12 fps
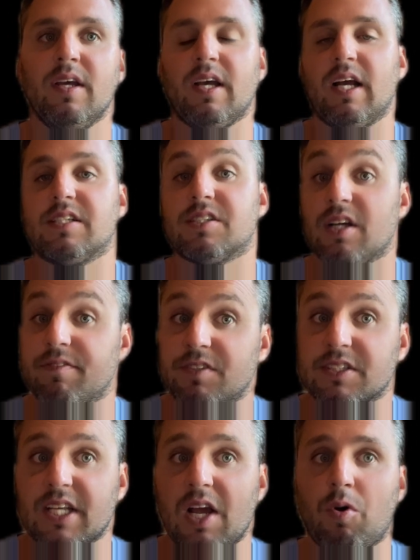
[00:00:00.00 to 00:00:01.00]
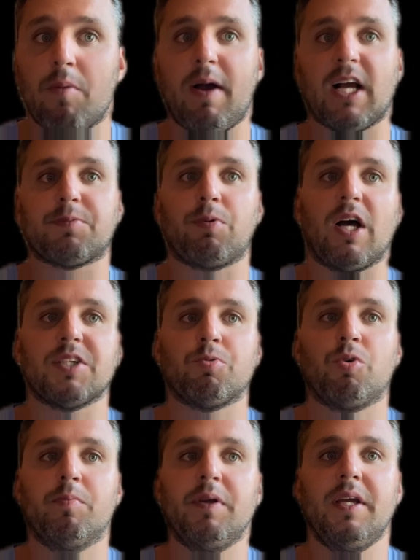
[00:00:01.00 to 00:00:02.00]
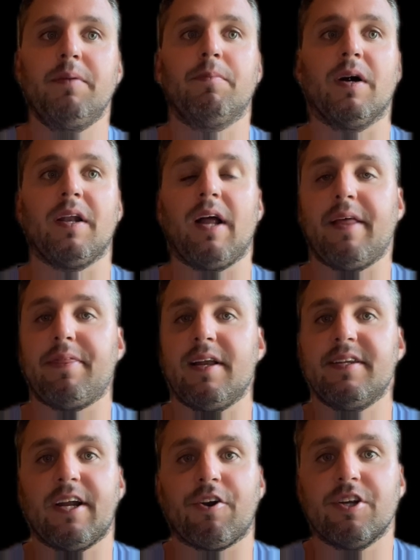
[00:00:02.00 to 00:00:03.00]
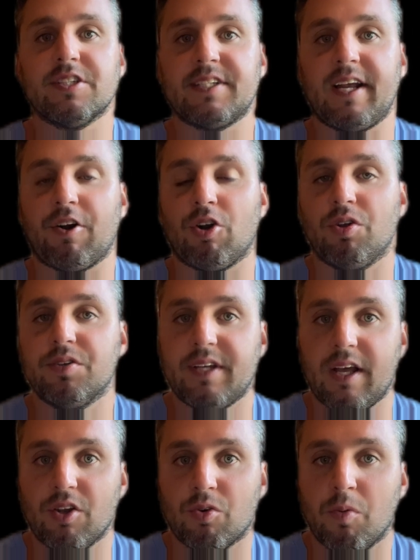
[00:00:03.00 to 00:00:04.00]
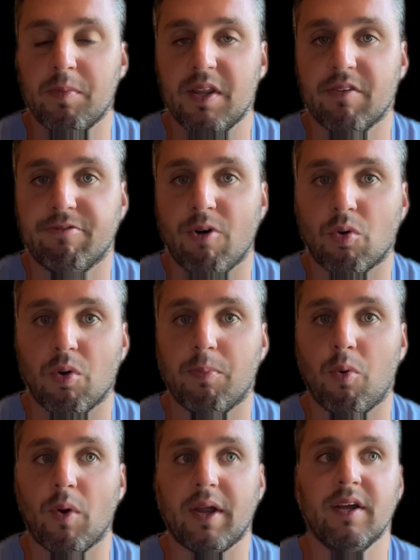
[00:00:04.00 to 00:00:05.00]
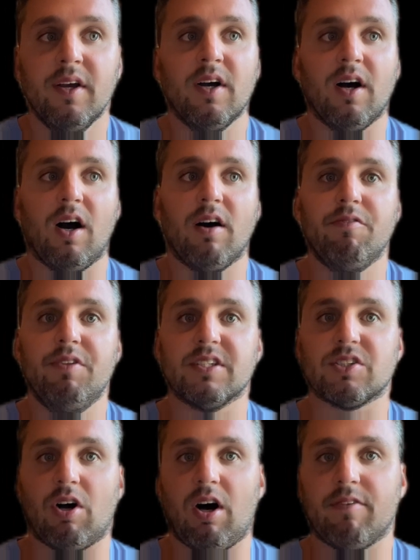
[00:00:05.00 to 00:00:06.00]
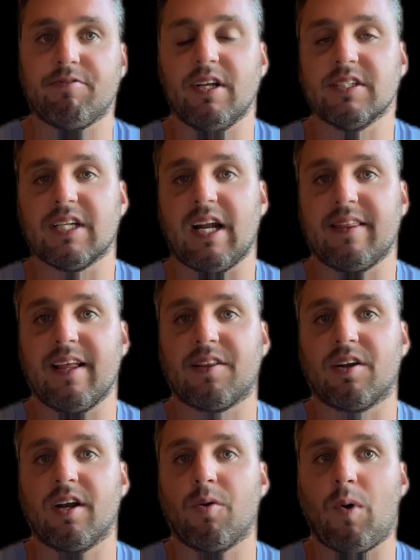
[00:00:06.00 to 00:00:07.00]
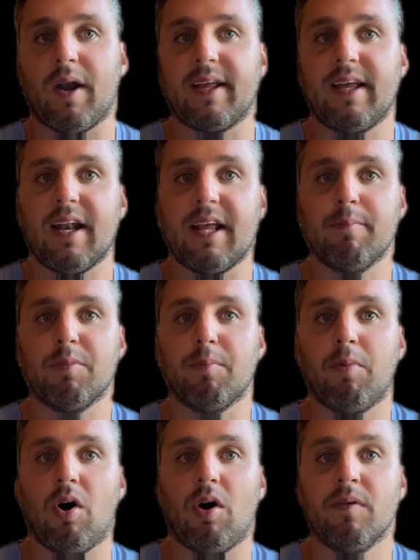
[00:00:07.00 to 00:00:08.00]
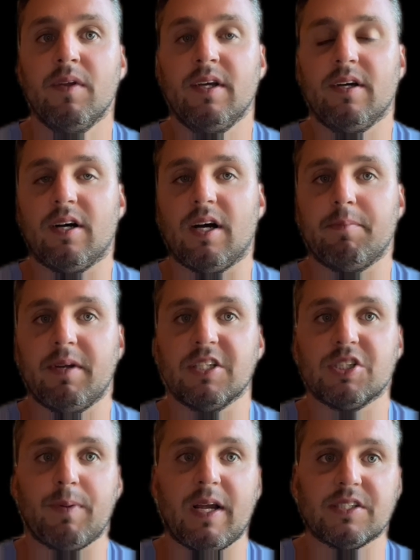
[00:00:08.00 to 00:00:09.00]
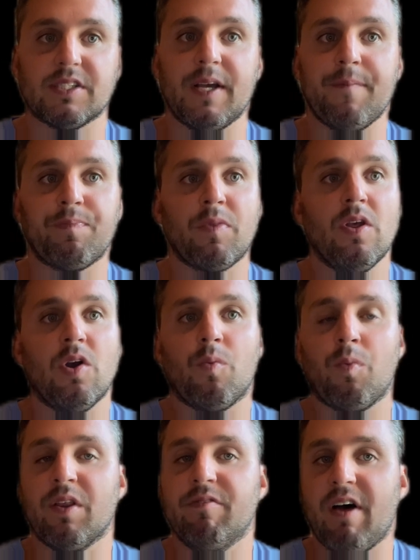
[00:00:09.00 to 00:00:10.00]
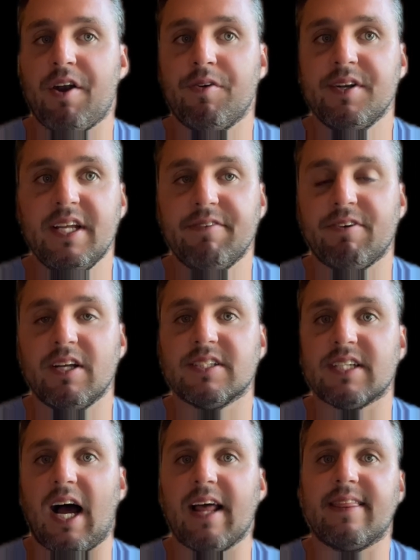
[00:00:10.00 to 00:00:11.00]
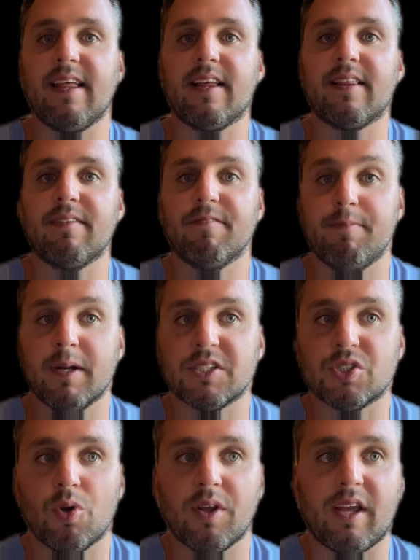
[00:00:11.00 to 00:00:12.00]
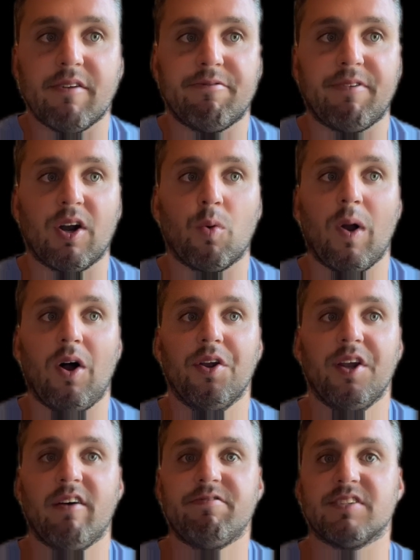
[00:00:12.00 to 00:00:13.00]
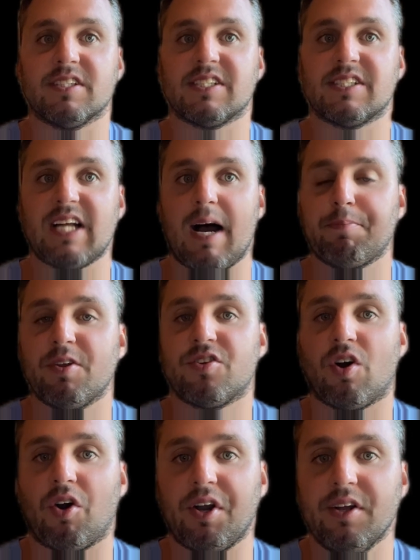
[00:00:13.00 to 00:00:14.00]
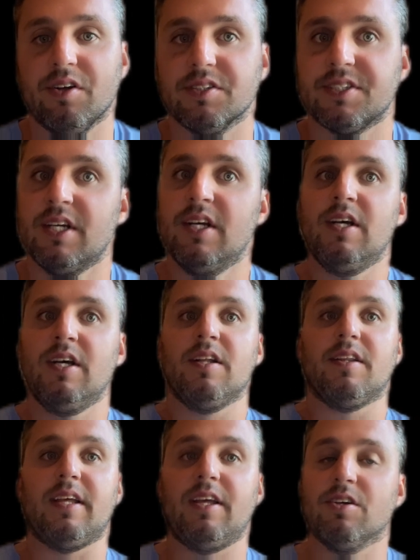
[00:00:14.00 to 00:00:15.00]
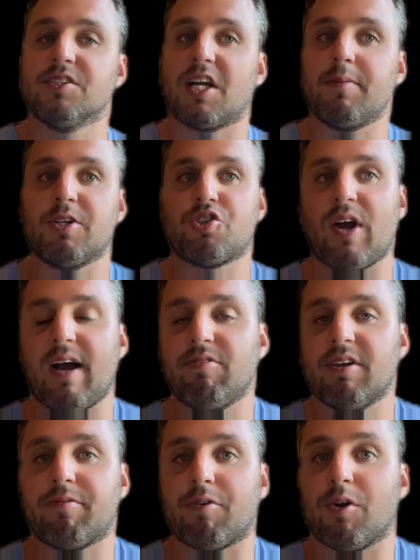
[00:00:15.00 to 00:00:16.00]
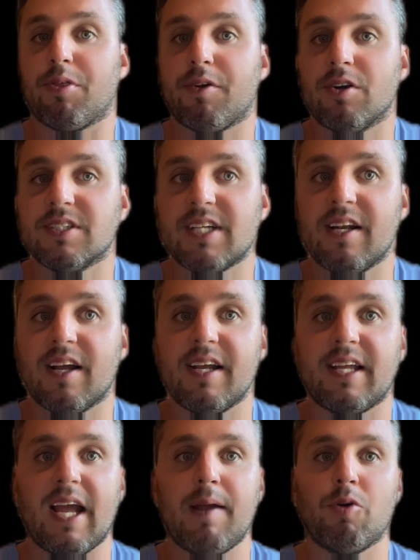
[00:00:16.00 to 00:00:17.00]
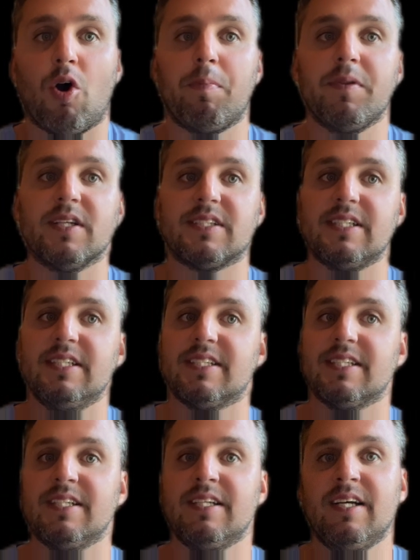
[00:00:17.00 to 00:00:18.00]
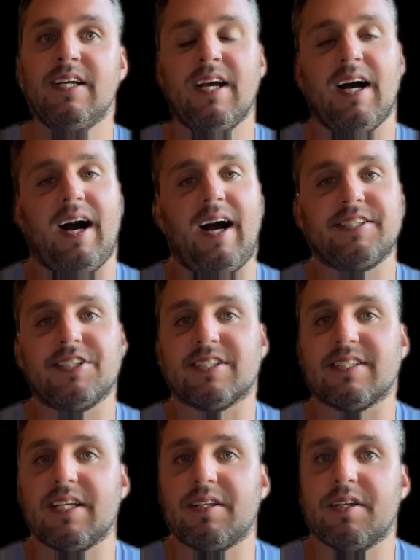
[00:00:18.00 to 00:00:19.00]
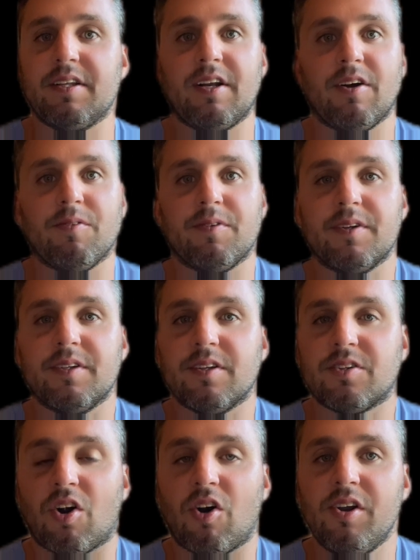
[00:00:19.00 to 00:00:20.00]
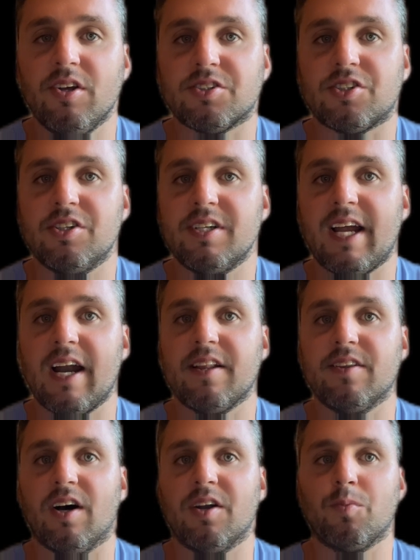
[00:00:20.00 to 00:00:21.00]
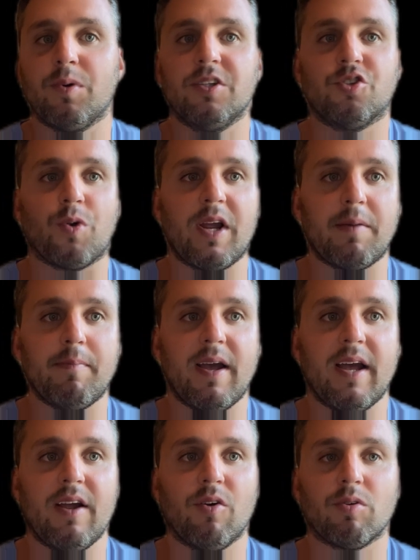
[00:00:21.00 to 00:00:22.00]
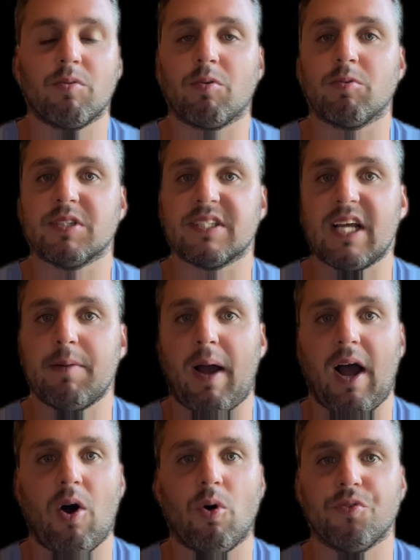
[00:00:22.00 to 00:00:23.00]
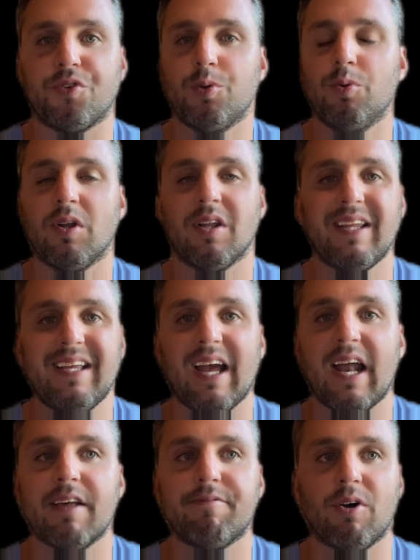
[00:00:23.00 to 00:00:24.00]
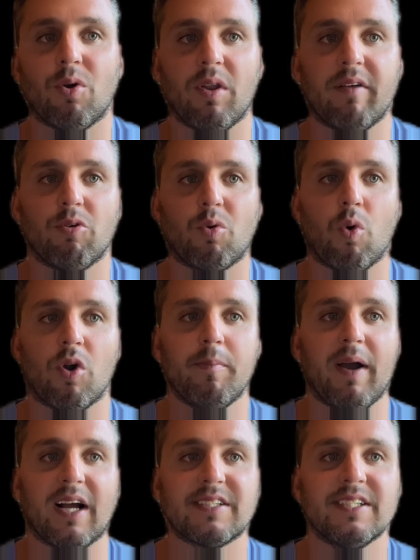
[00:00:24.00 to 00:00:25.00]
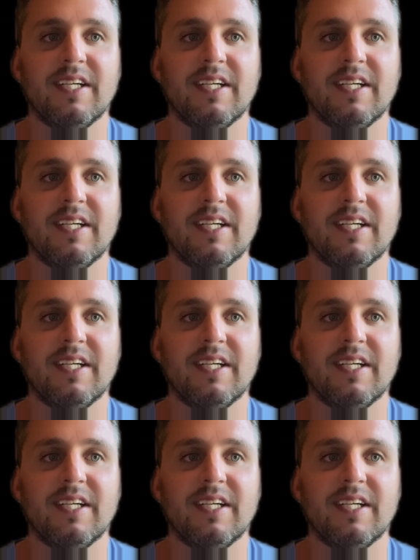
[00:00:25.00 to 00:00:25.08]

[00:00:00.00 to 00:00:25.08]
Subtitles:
It's tough to say what Max Brosmer will be, but I think Darius Taylor will be the focal point of this offense, and I think they're going to want to get him the ball in space. And with a veteran defense, I think Minnesota can fare well enough to stop the Tar Heels. The Heels are going to be traveling for a Thursday night game to open the season. I just think that, the Tar Heels couldn't get it done with Drake May or Sam Howell, 2 elite NFL-level quarterbacks,